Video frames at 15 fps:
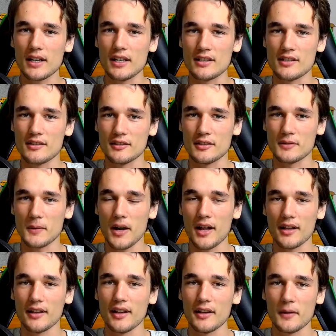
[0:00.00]
Easter as
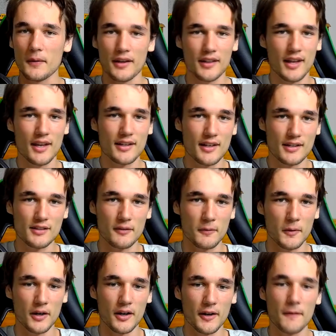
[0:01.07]
well. You either get days off
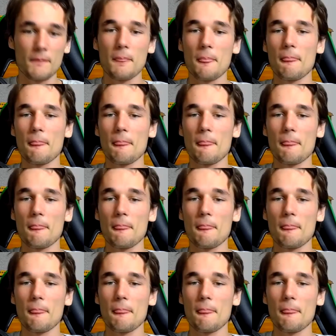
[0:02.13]
work.